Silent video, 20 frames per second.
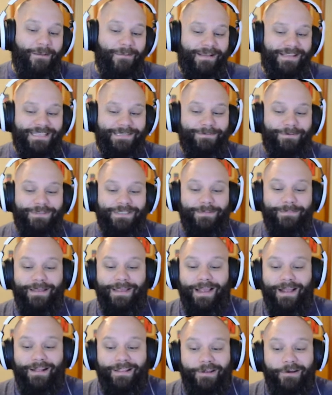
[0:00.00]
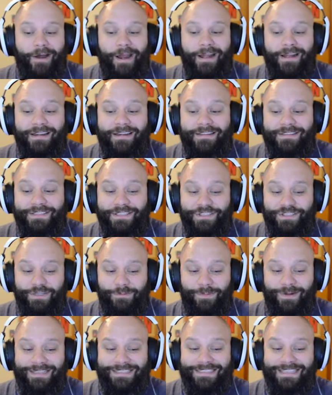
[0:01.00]
am I supposed to make a clear-headed
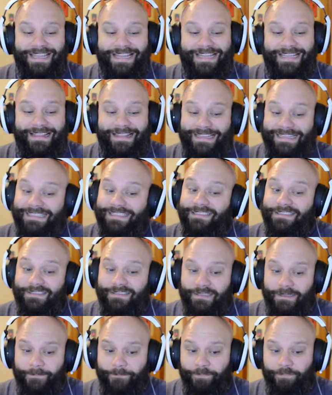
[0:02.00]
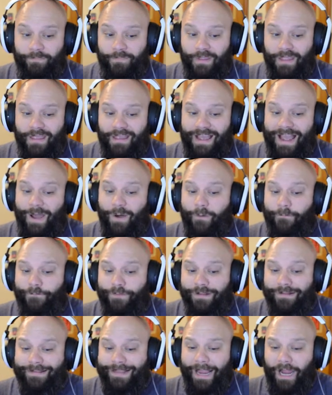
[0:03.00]
decision when it's like this? I would
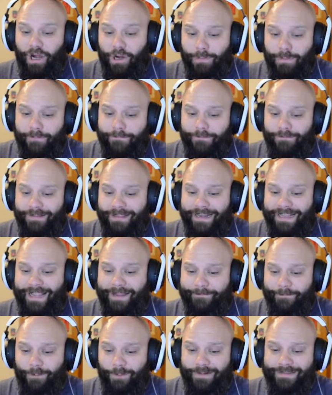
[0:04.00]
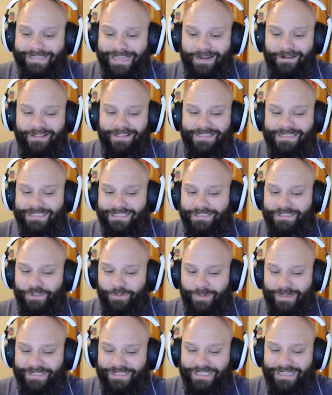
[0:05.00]
feel terrible for letting everyone down in this
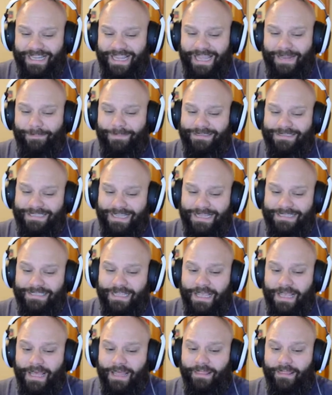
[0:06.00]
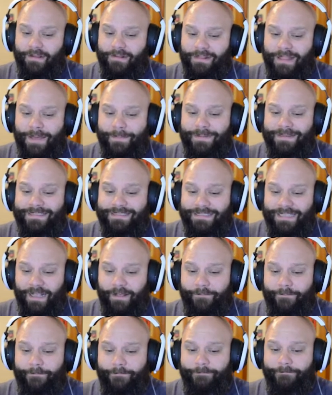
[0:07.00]
situation, and besides, the club
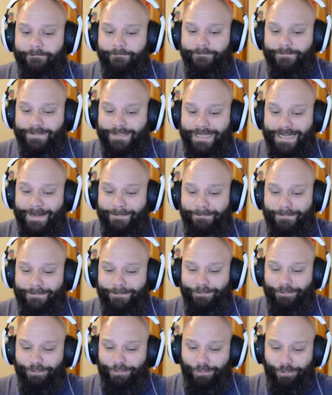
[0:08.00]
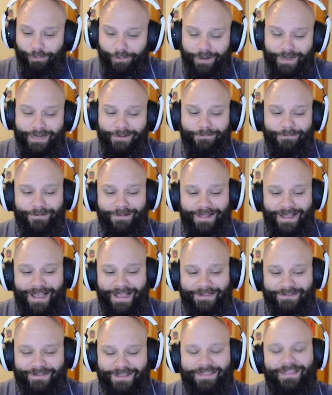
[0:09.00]
itself seems pretty
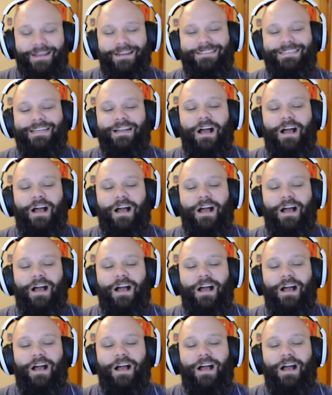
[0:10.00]
relaxed. I thought it said